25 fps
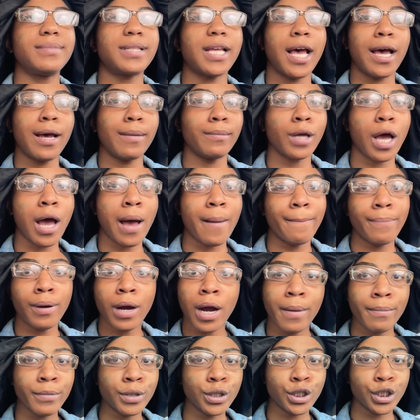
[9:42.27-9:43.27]
time, y'all.
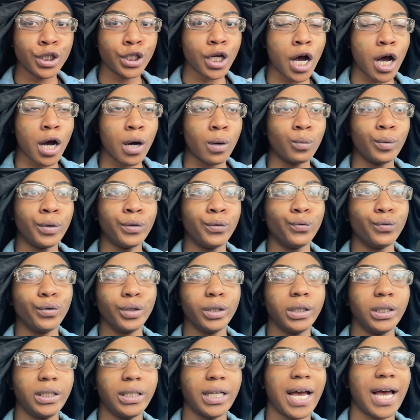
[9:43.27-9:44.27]
promise y'all, we
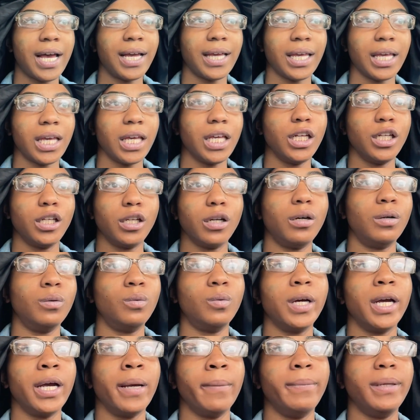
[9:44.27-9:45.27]
really not getting
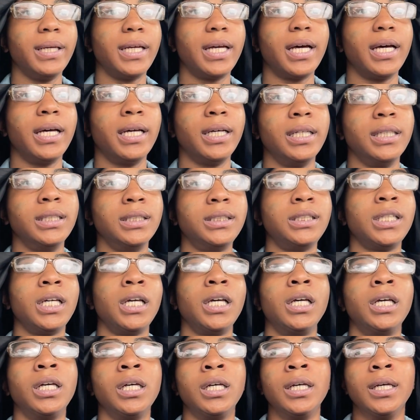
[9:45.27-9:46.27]
nowhere because
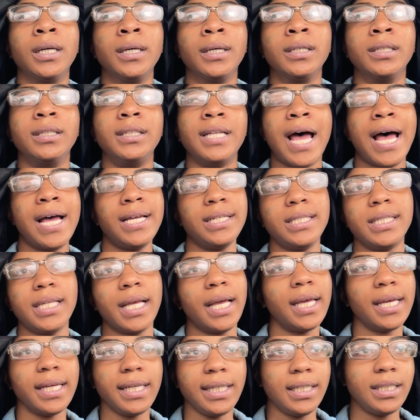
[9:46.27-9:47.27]
not
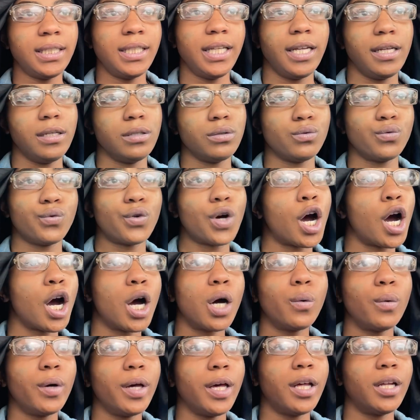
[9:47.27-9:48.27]
saying anything is
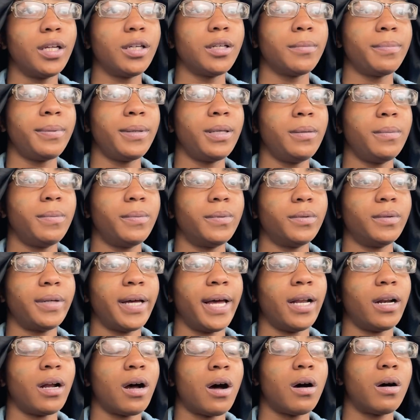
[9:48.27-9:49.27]
wrong with elder people
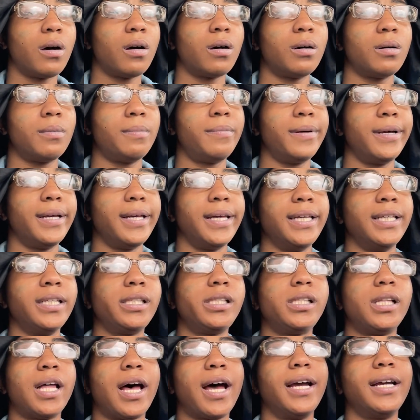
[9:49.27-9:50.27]
at all, but
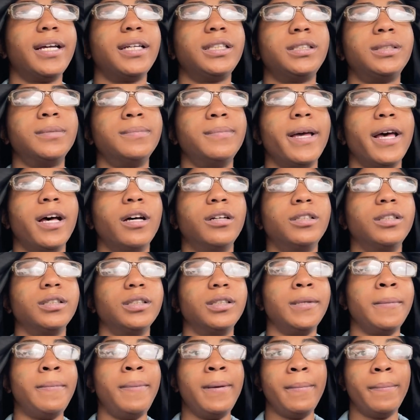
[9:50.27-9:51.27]
it's like some
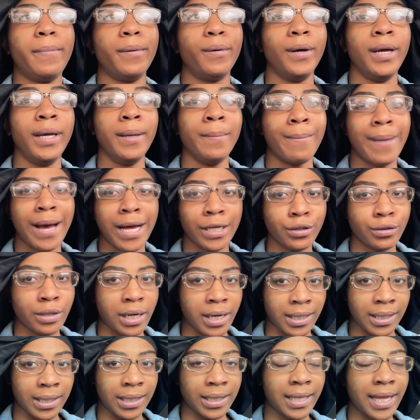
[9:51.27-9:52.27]
elderly people in my
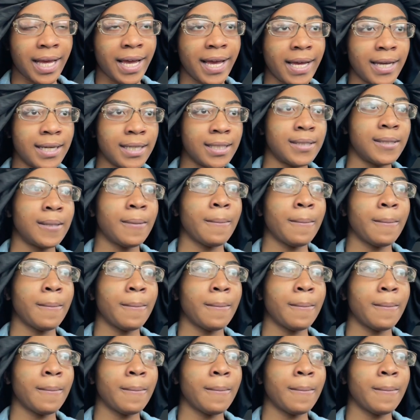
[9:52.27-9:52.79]
training class